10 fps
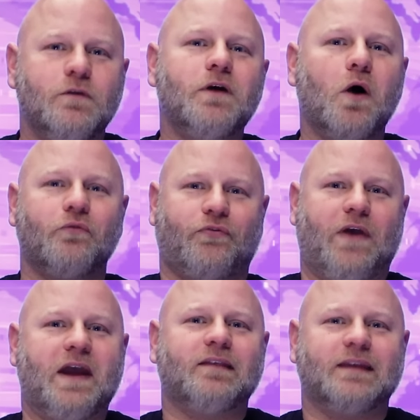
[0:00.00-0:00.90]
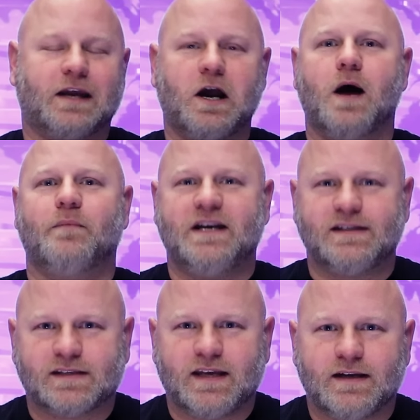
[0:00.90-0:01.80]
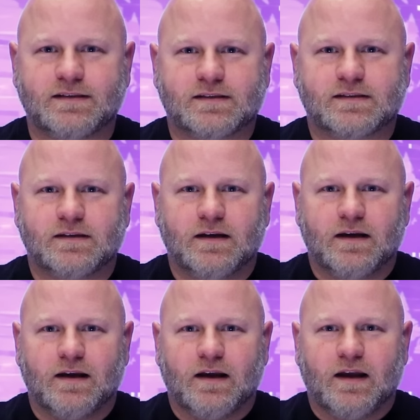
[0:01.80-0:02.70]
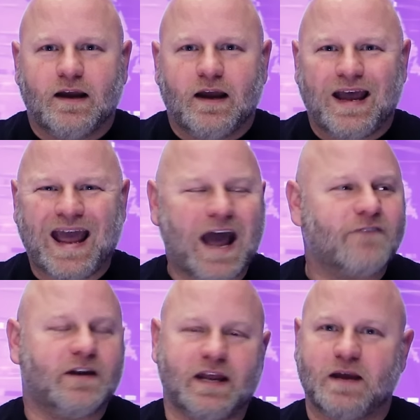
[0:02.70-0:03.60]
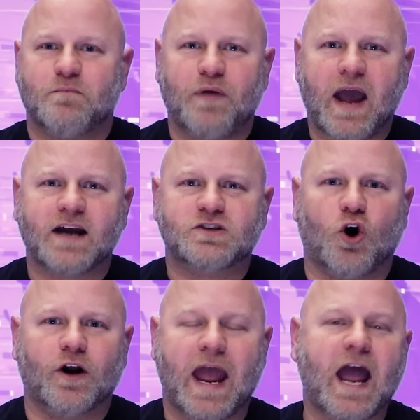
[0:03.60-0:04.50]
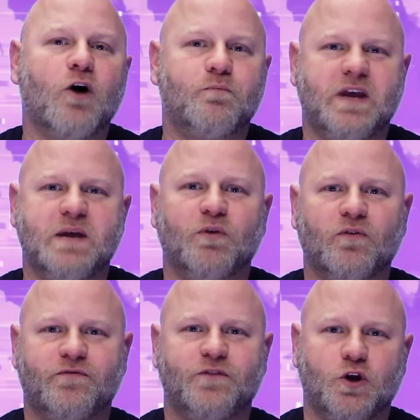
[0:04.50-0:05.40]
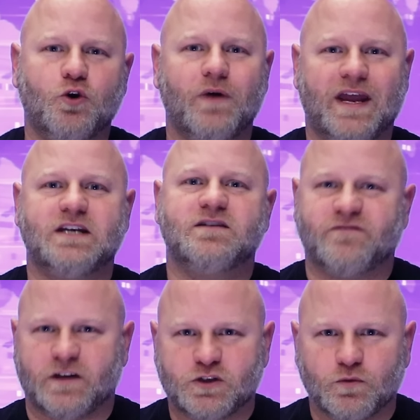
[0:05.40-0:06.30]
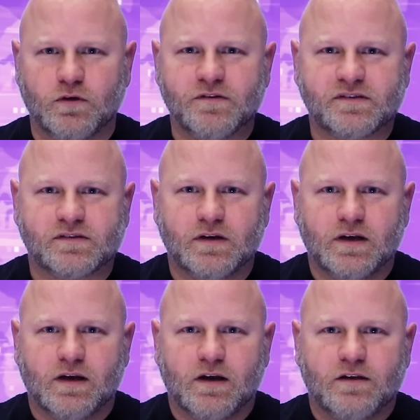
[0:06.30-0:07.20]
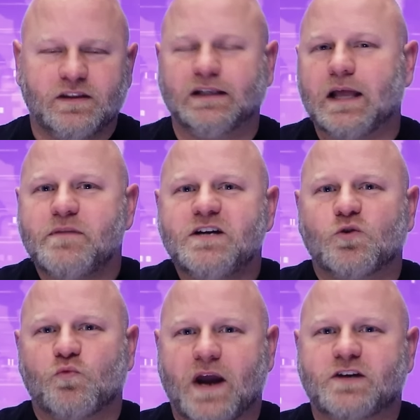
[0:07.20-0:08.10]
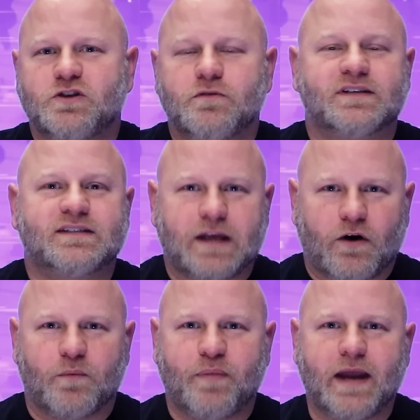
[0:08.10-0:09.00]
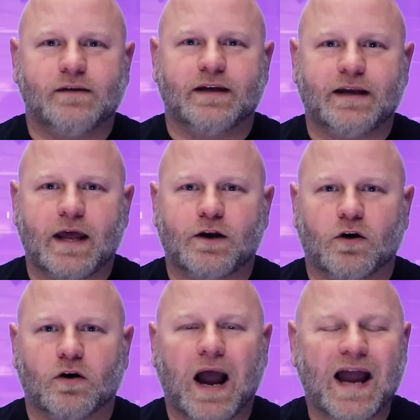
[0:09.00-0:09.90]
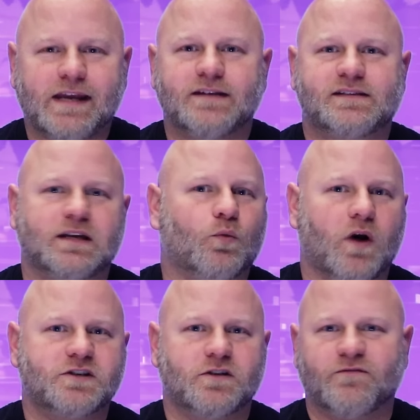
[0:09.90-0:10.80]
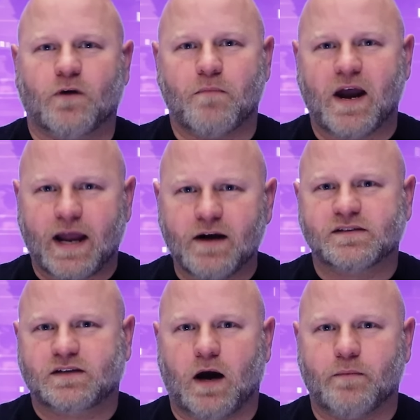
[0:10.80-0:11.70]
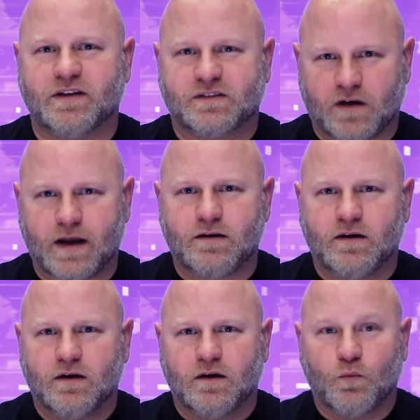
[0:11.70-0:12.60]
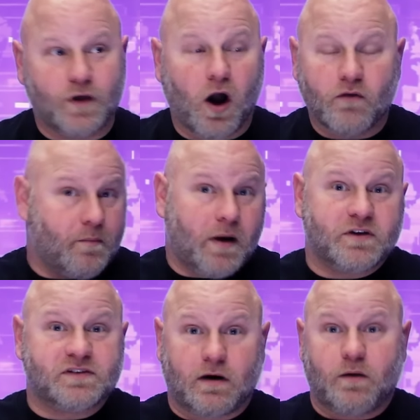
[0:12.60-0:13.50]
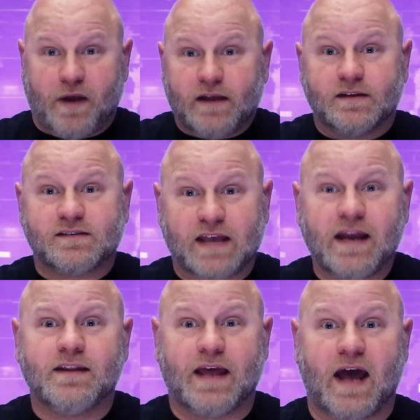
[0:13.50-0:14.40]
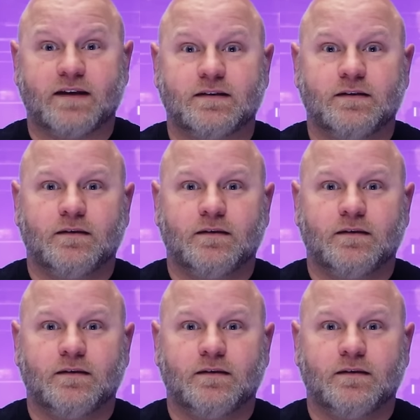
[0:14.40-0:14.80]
you don't think that comedy skits have an impact on how people view individuals, then let me direct you to Sarah Palin and her I can see Russia from my house comments, right? We all remember Sarah Palin saying that.